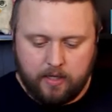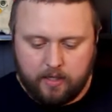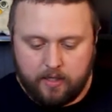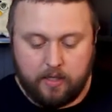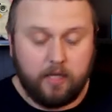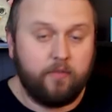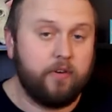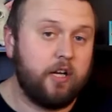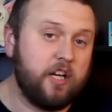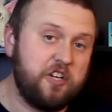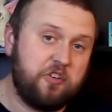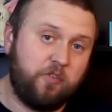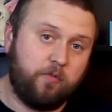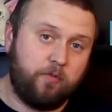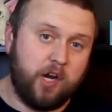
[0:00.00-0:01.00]
Gonna give it a
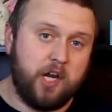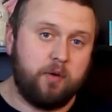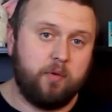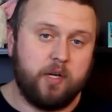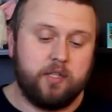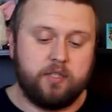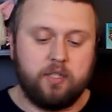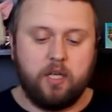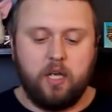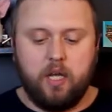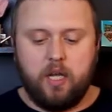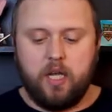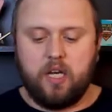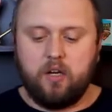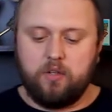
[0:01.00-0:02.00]
nice fragrance
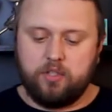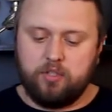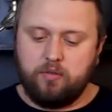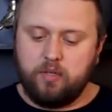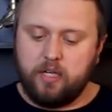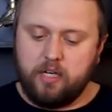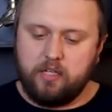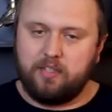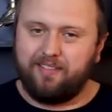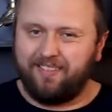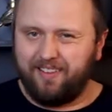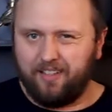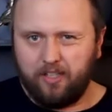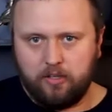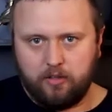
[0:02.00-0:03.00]
and also a nice
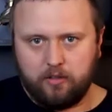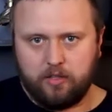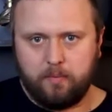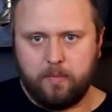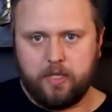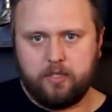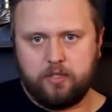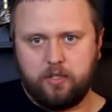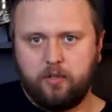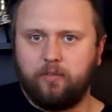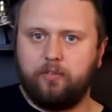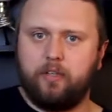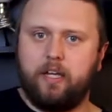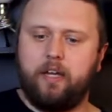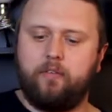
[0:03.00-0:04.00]
little dimension of
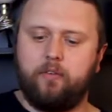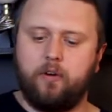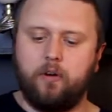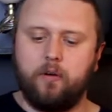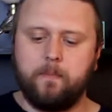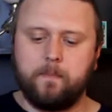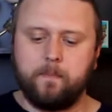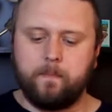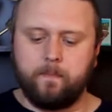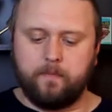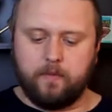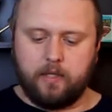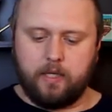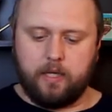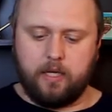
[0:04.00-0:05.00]
flavor.
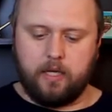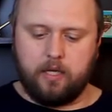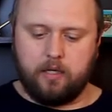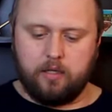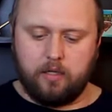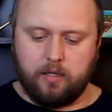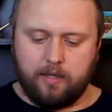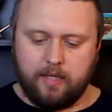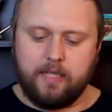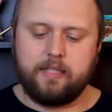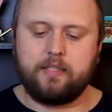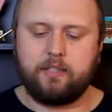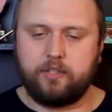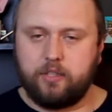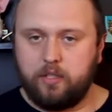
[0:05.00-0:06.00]
And
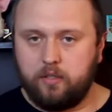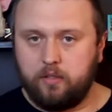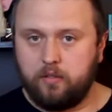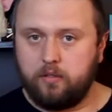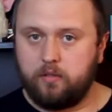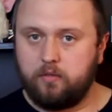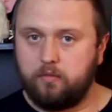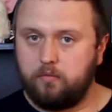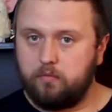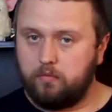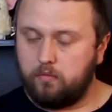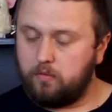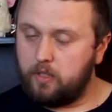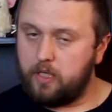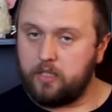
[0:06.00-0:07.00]
this
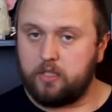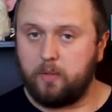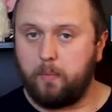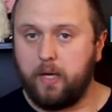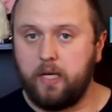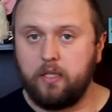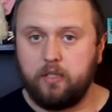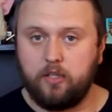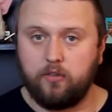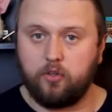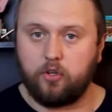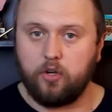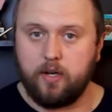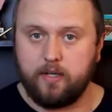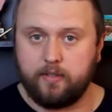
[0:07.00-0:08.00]
is the
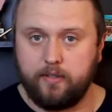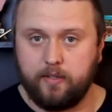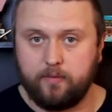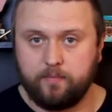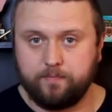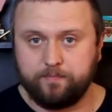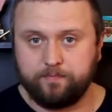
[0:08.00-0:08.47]
painkiller cocktail.